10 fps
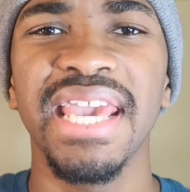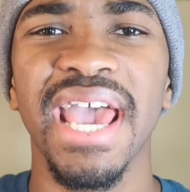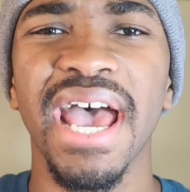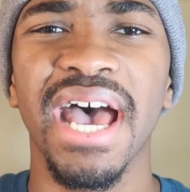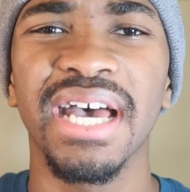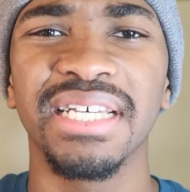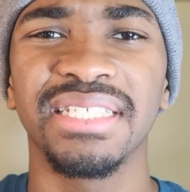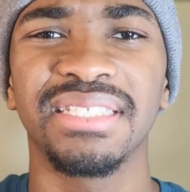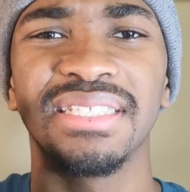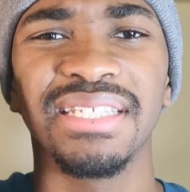
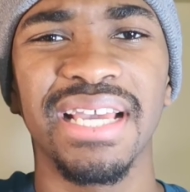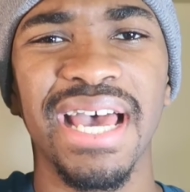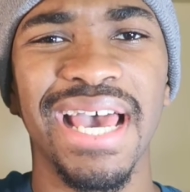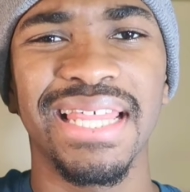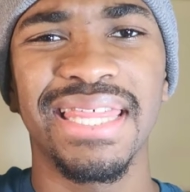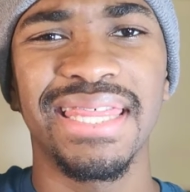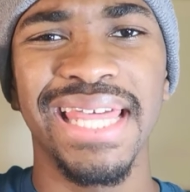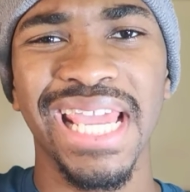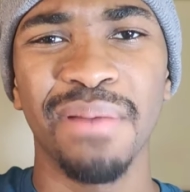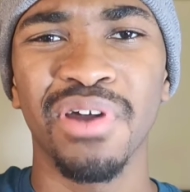Yeah, I
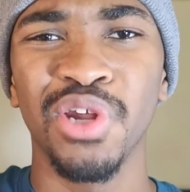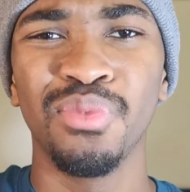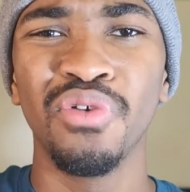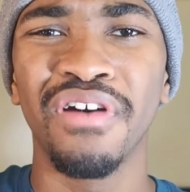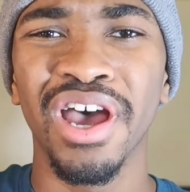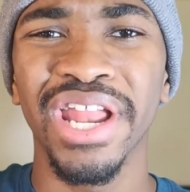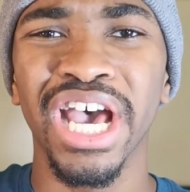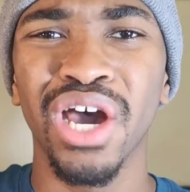think I'm gonna move on